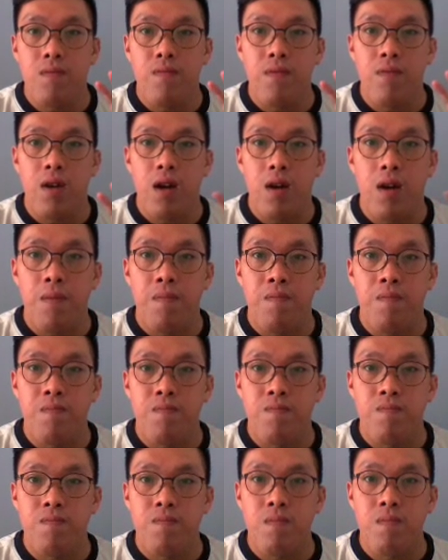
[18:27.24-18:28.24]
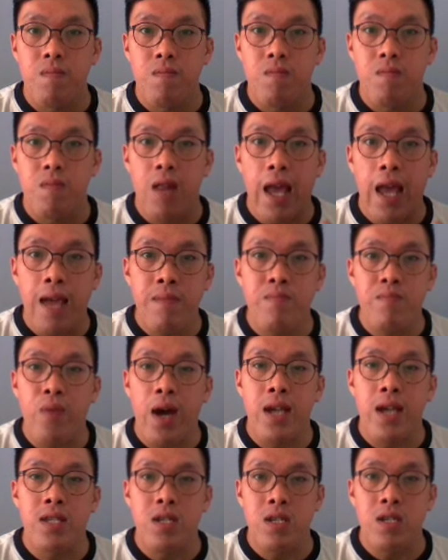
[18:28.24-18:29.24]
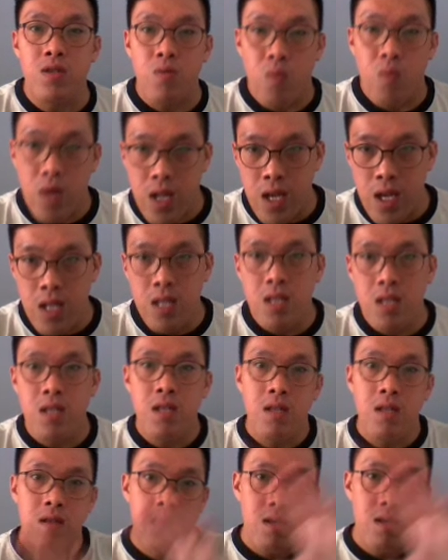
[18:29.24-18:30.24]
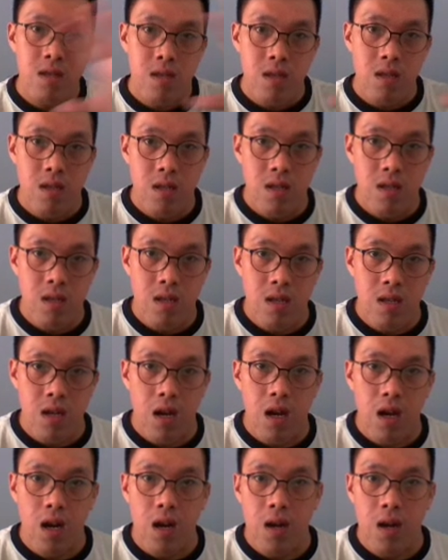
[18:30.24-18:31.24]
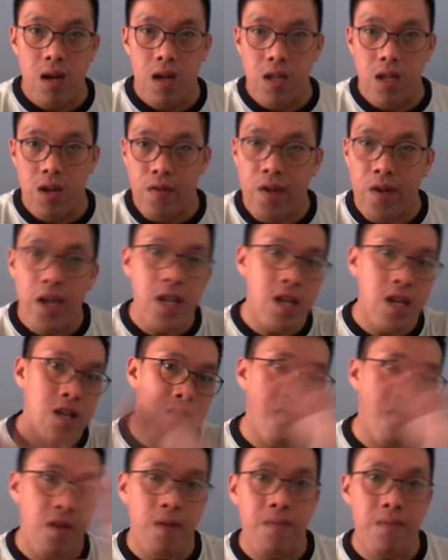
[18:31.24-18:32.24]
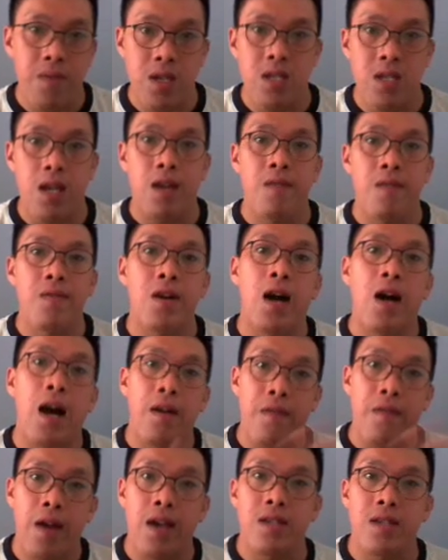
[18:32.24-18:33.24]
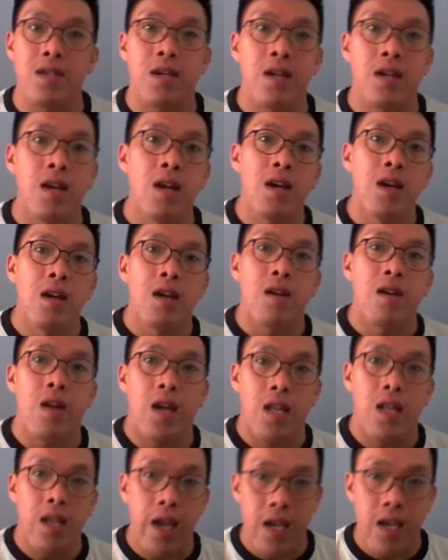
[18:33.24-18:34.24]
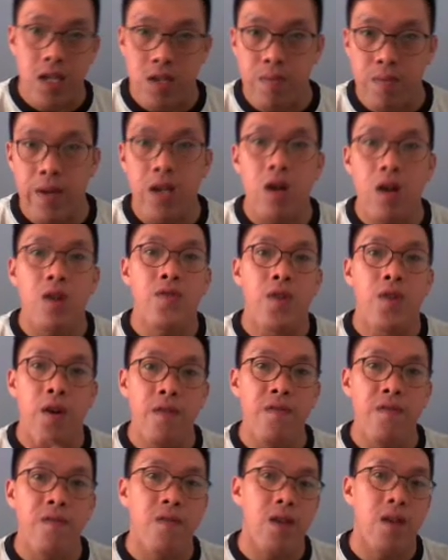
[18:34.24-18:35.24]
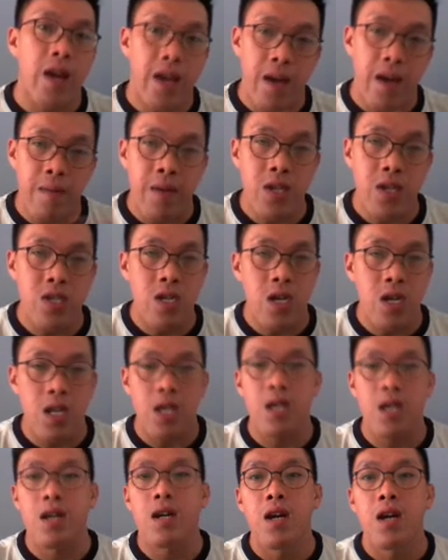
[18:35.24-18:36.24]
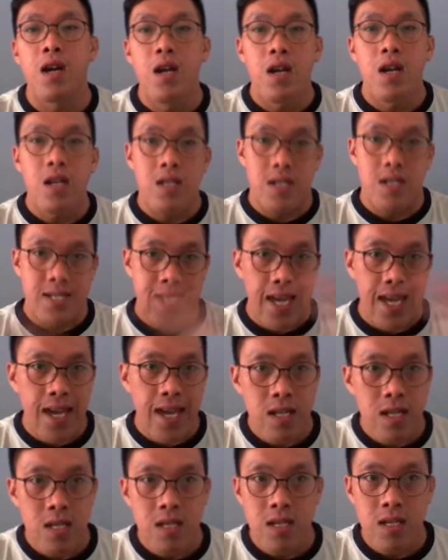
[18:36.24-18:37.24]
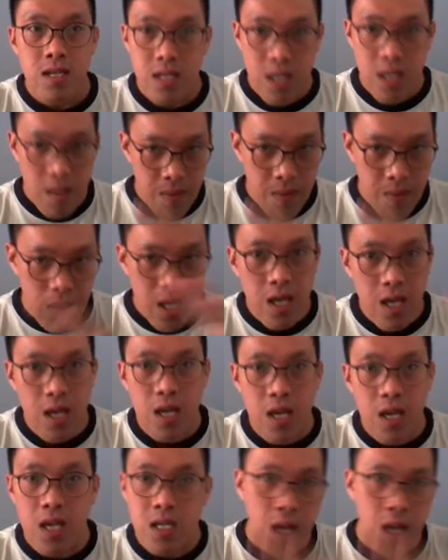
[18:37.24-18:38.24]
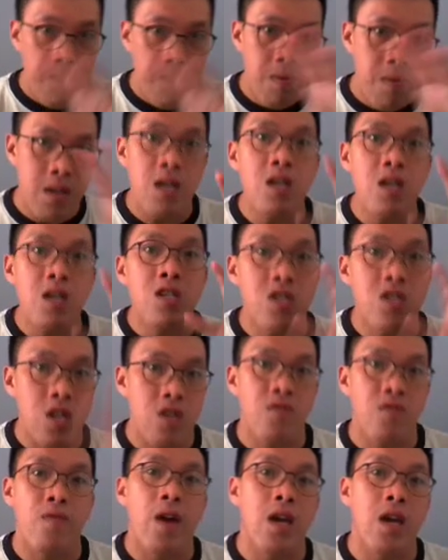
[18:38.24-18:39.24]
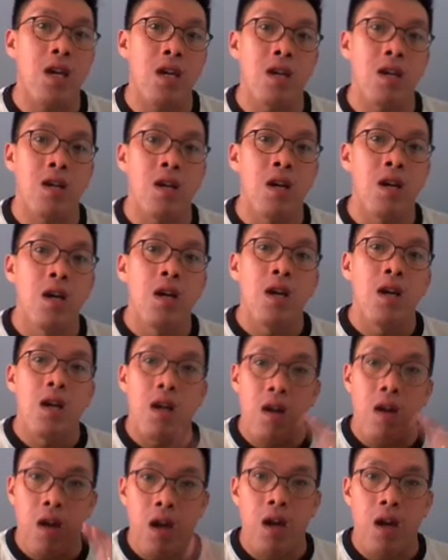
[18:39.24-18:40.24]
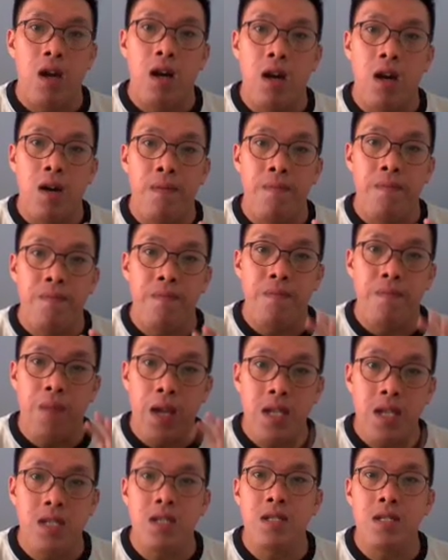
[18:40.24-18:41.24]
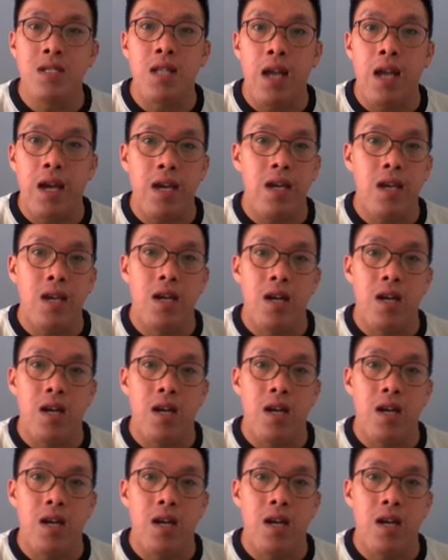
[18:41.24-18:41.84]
uh, land prices within a radius from this area are rising, right? That is because of, like I mentioned earlier, the second CBD is happening just right here, right? Places like